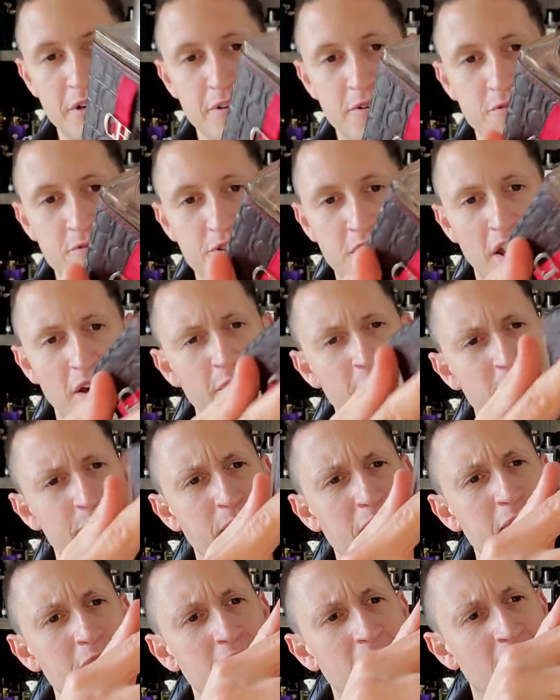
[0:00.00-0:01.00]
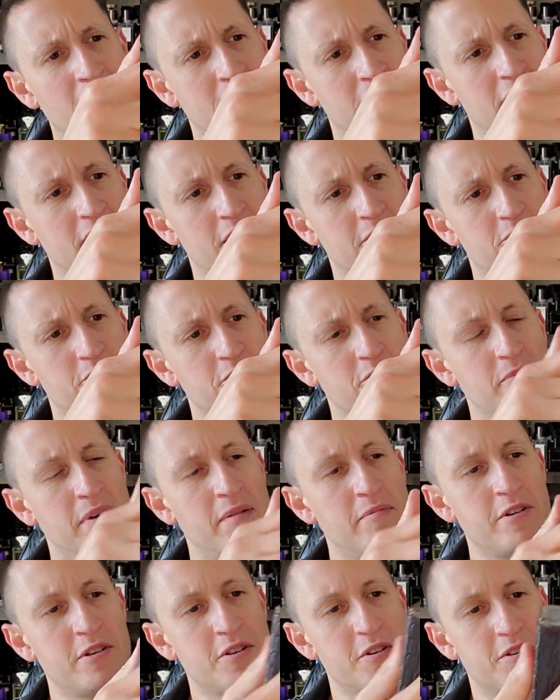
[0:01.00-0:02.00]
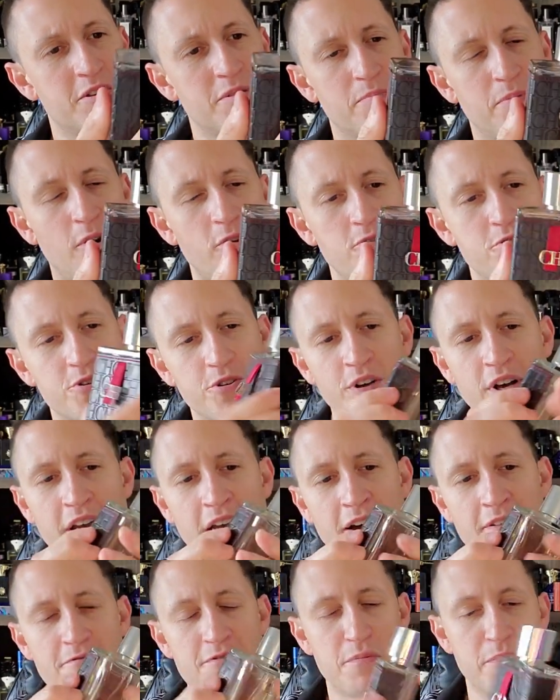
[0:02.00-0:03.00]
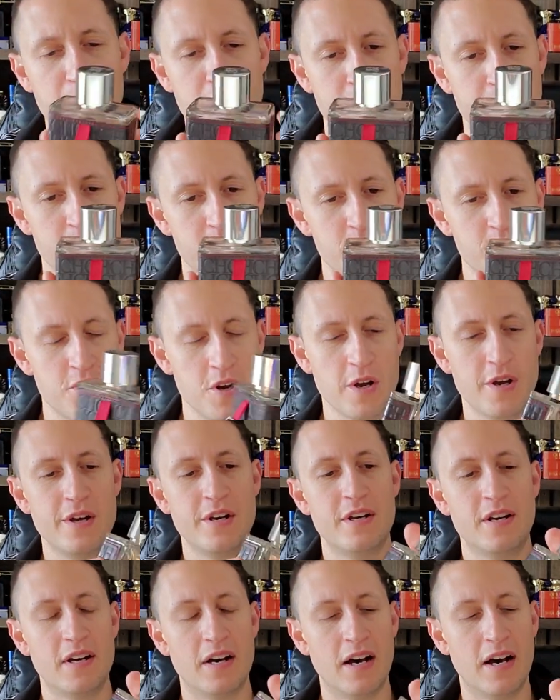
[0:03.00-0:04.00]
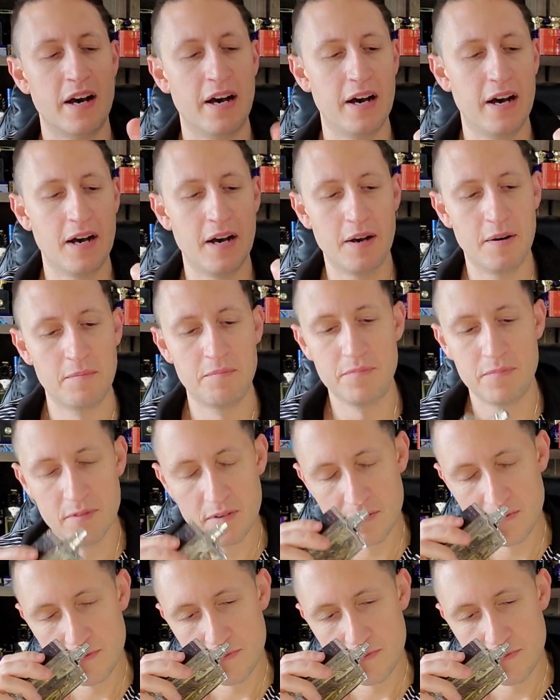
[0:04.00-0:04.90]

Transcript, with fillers: Anuj, or maybe not a tester, maybe just a partial I got from Anuj. Um,